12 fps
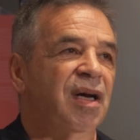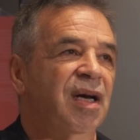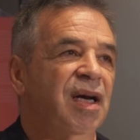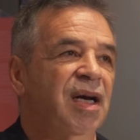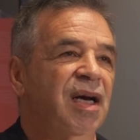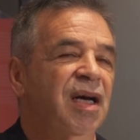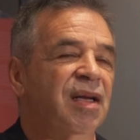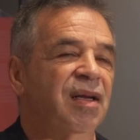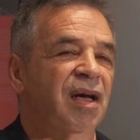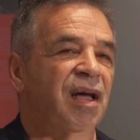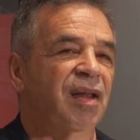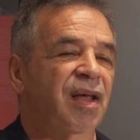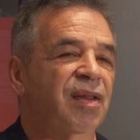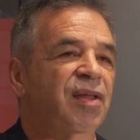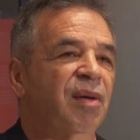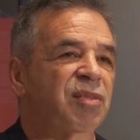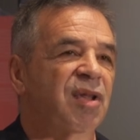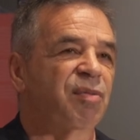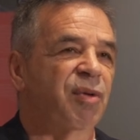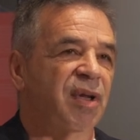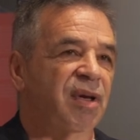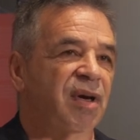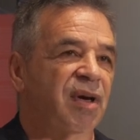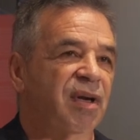and uh, they thumped us
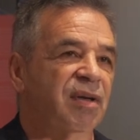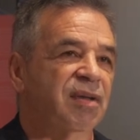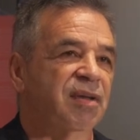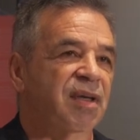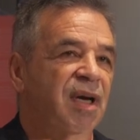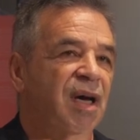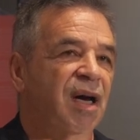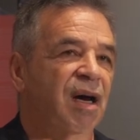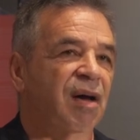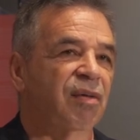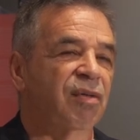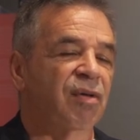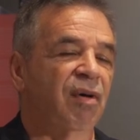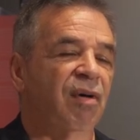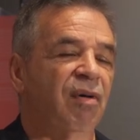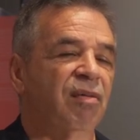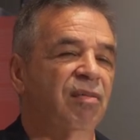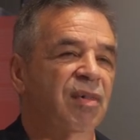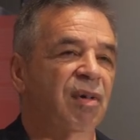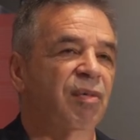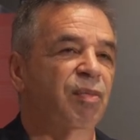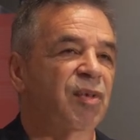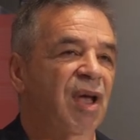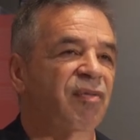pretty good. Yeah. Uh, so you know,
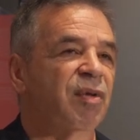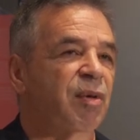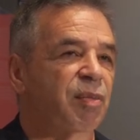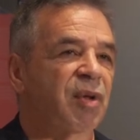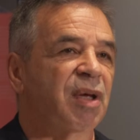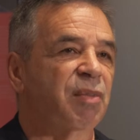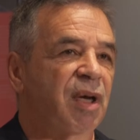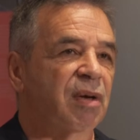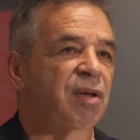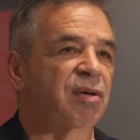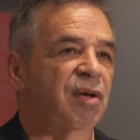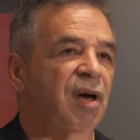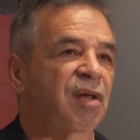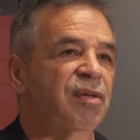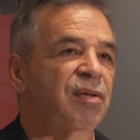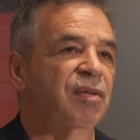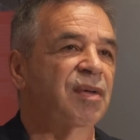we definitely were playing better lacrosse,